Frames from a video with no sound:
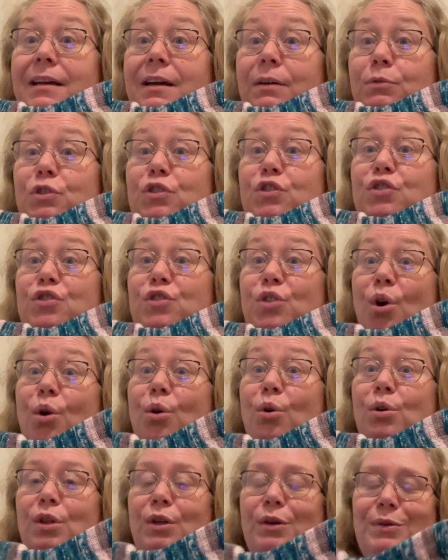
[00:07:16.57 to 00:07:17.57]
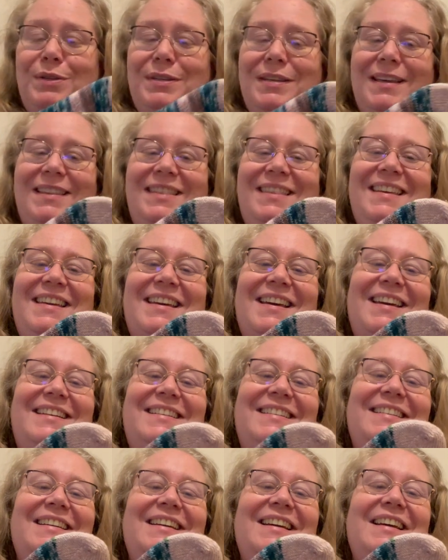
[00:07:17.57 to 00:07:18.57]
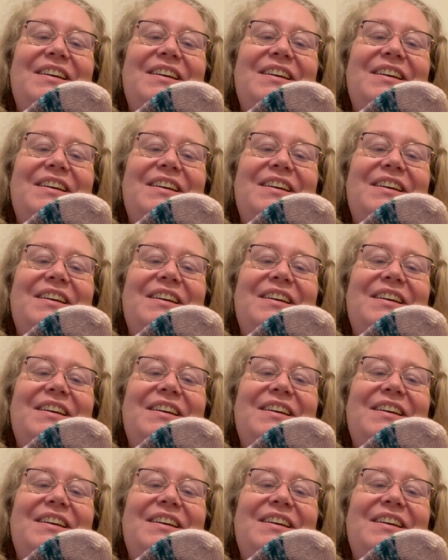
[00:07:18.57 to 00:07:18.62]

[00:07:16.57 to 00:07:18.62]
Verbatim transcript: I was so close at the end.